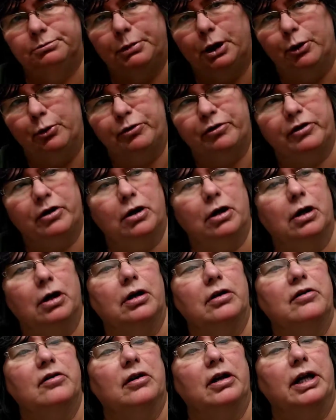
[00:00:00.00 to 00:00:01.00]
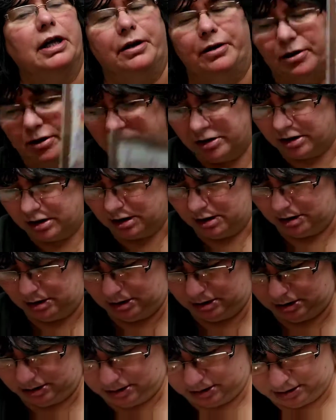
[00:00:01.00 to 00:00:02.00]
postcards, letters,
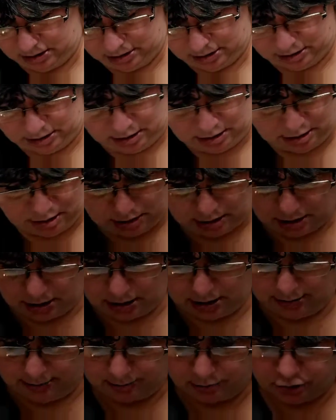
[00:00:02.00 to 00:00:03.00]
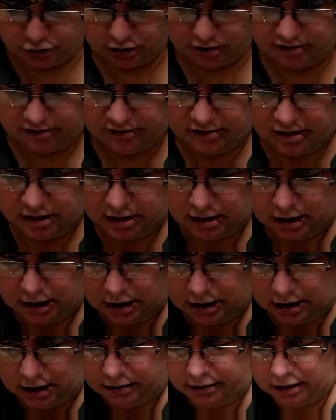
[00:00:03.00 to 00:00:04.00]
just
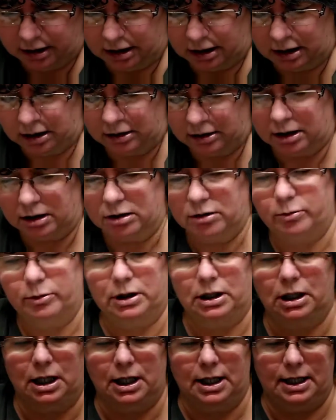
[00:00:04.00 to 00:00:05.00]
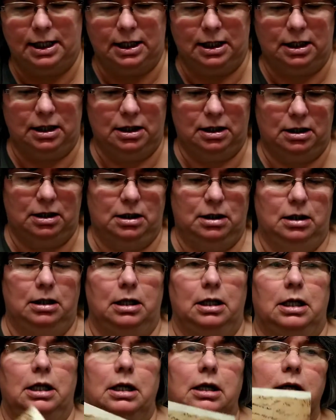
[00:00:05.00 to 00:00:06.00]
anything that you would like.
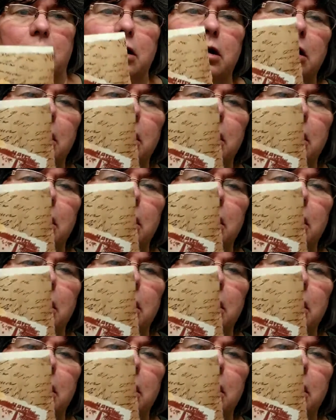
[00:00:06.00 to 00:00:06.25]
Again,